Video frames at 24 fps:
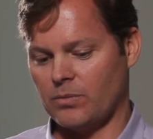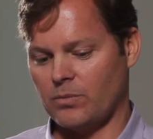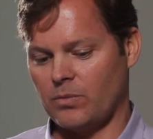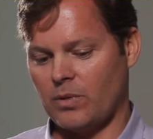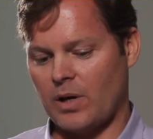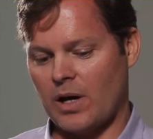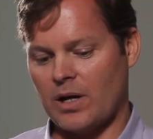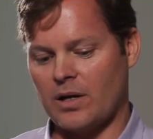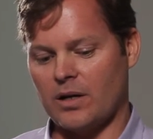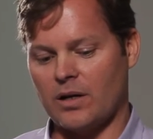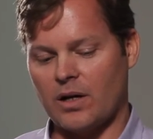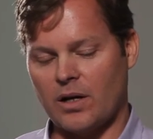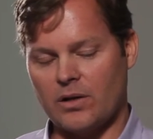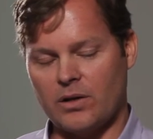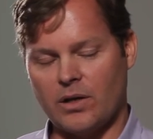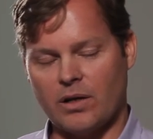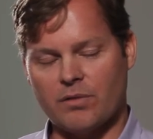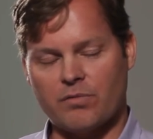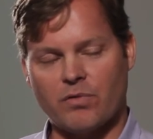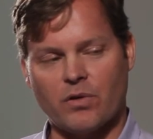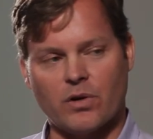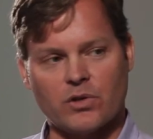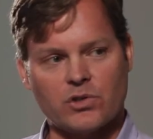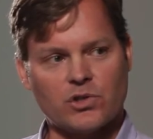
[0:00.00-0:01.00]
had an
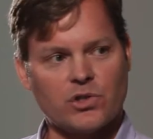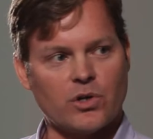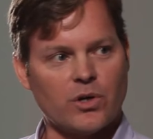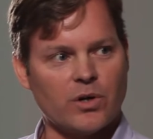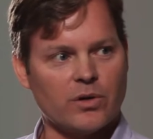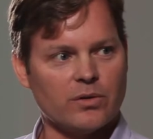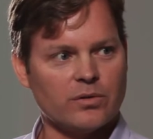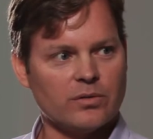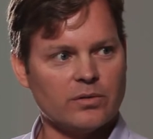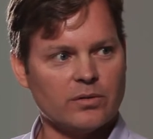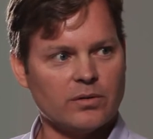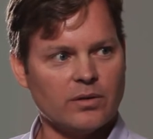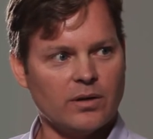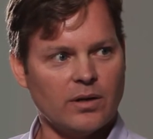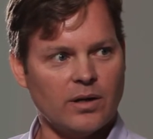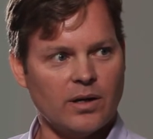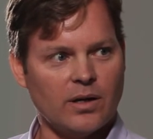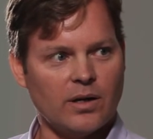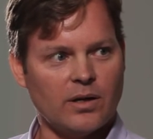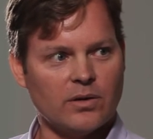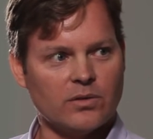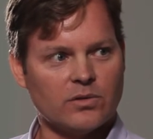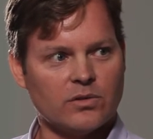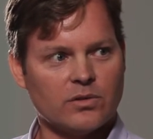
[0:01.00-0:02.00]
idea for a shirt
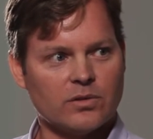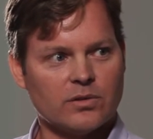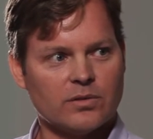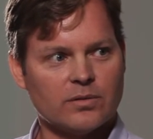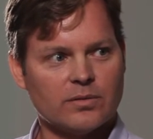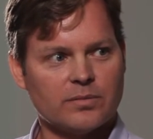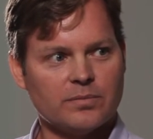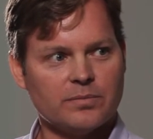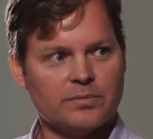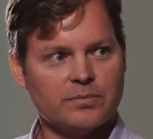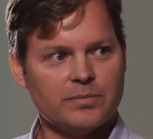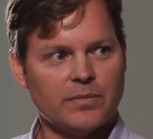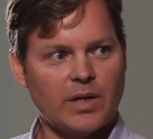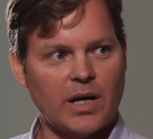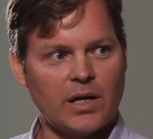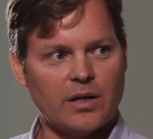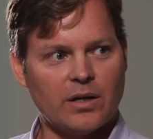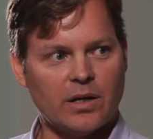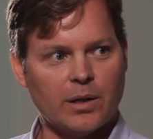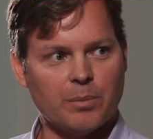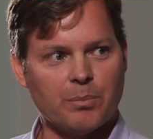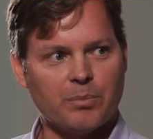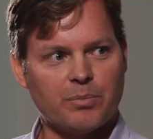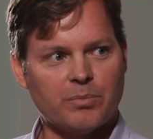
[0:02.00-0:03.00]
and
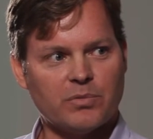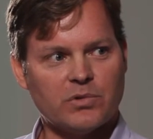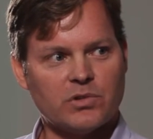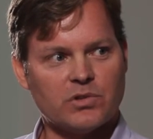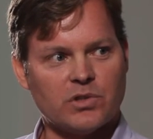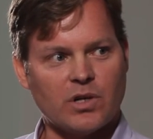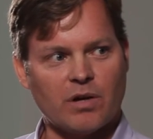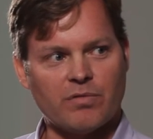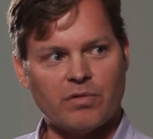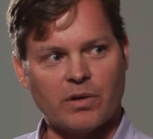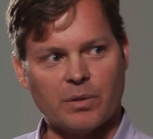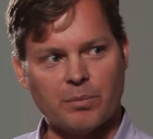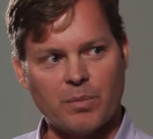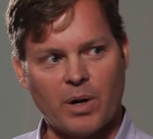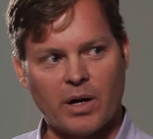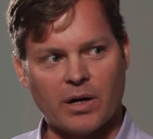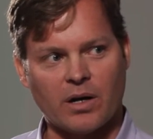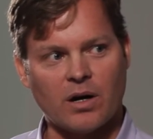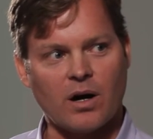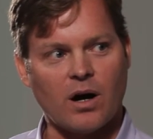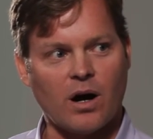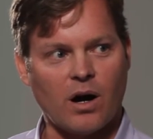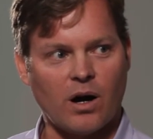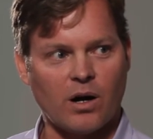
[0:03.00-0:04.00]
ended up stuffing my
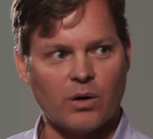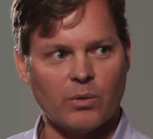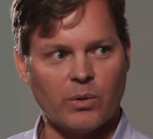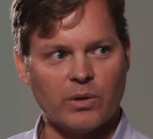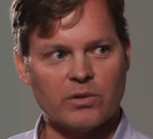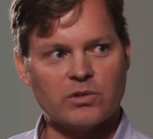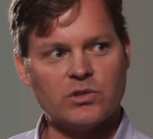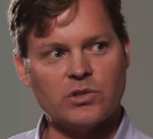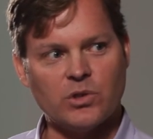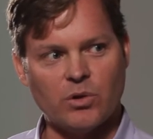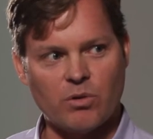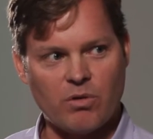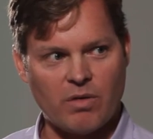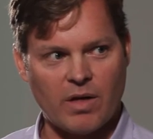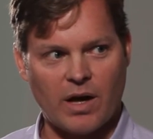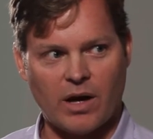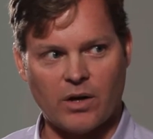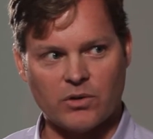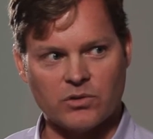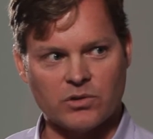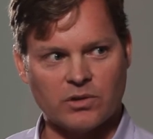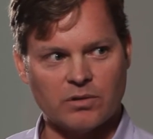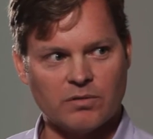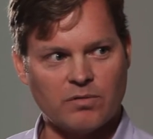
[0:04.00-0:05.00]
car with
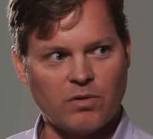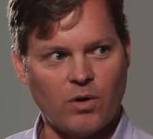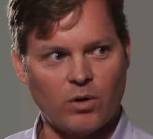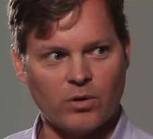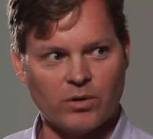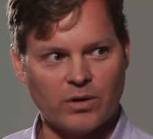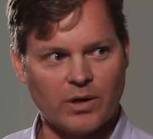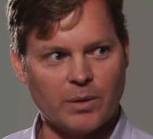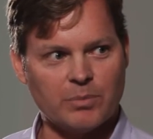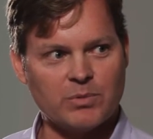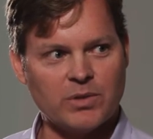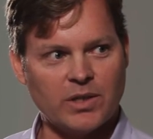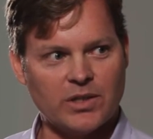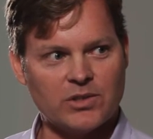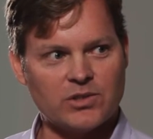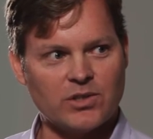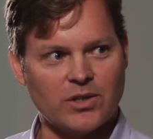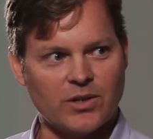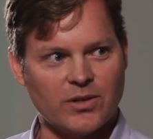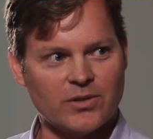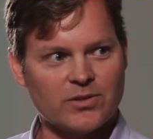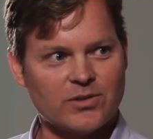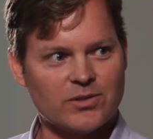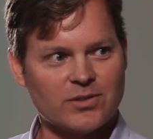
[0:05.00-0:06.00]
2,000 folded up
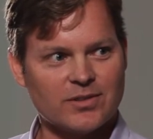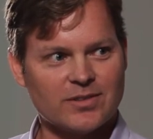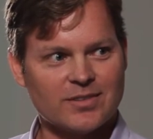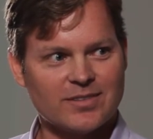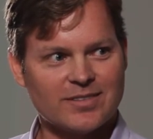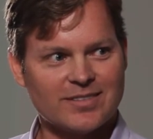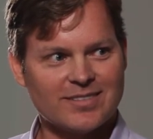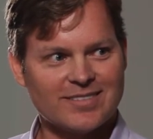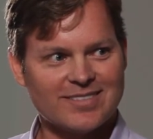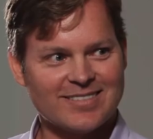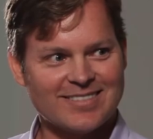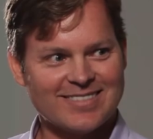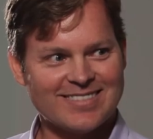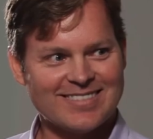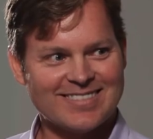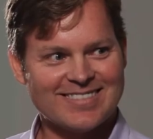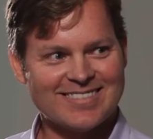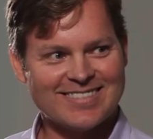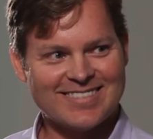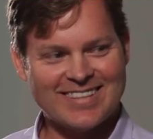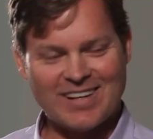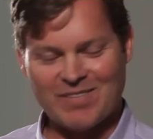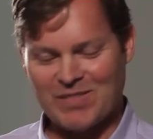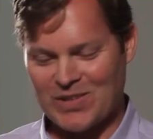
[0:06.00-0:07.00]
T-shirts.
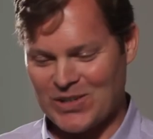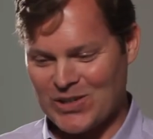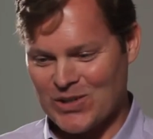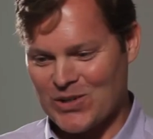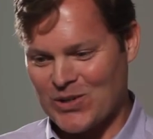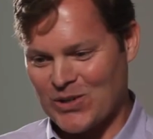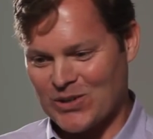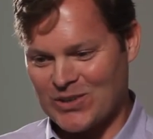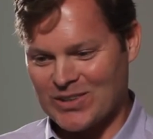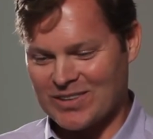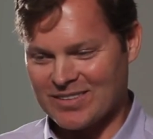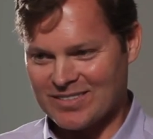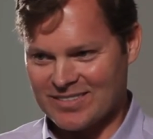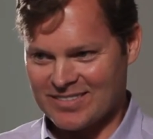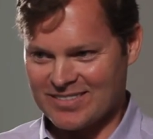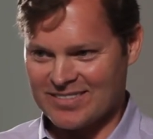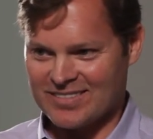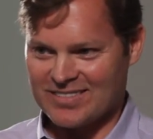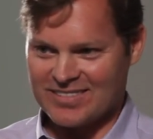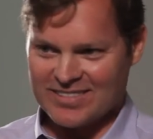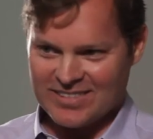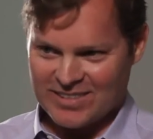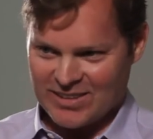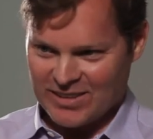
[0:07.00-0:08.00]
I mean, you couldn't
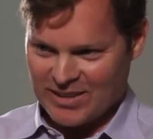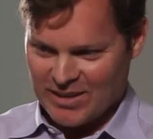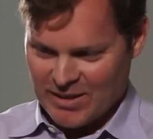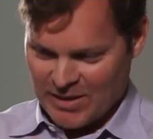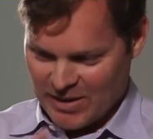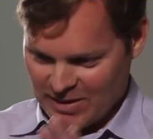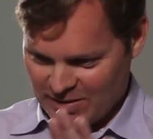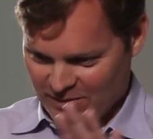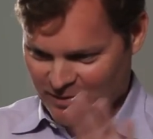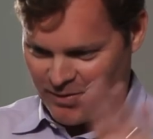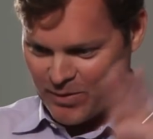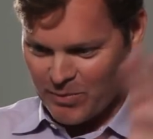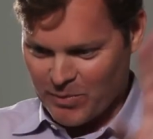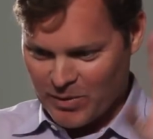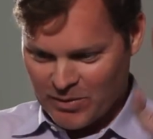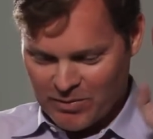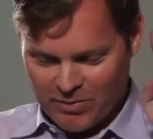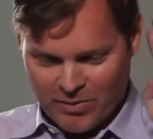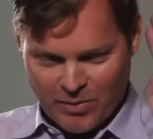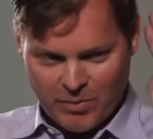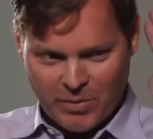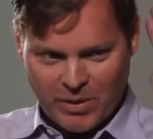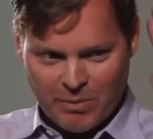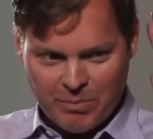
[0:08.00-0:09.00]
from the
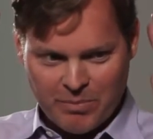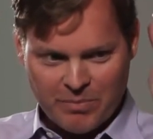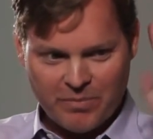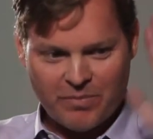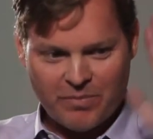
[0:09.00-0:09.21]
from the